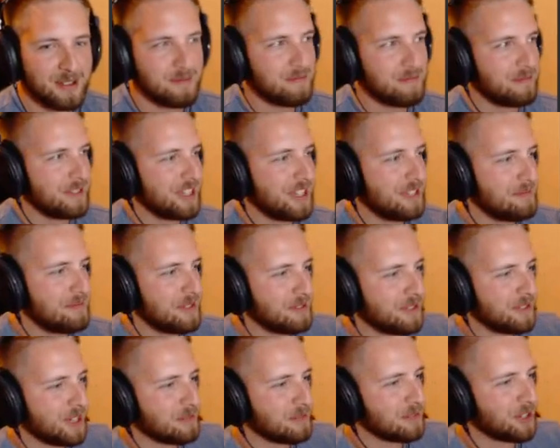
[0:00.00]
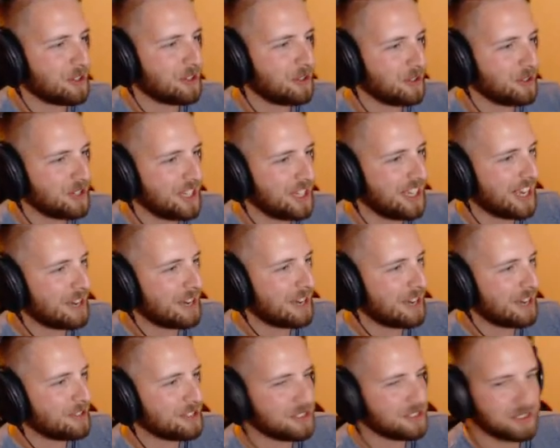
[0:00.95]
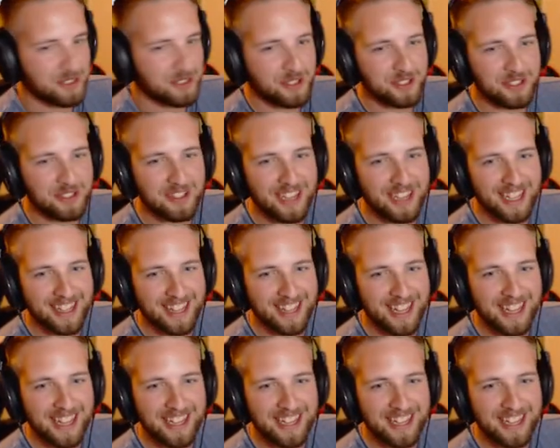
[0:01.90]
Believe me, when I'm recording, I wouldn't troll you like that.